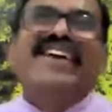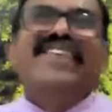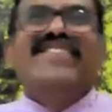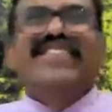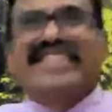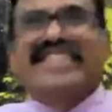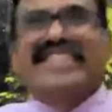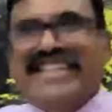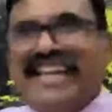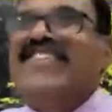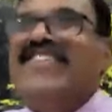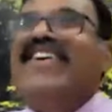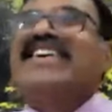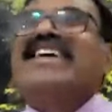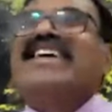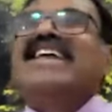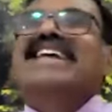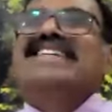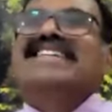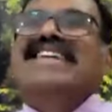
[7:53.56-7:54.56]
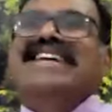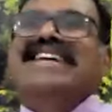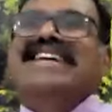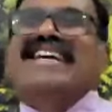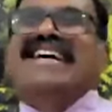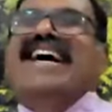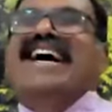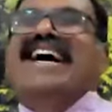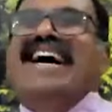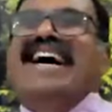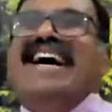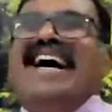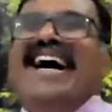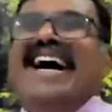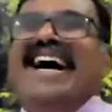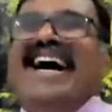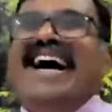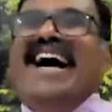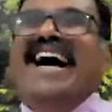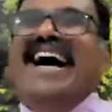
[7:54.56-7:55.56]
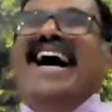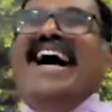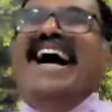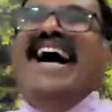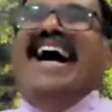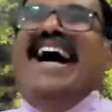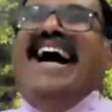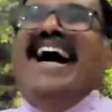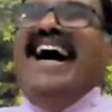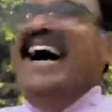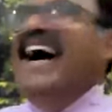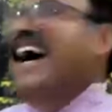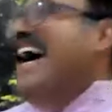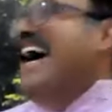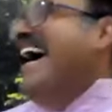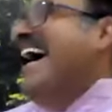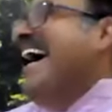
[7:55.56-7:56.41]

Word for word: it, but still I have not realized it. Why?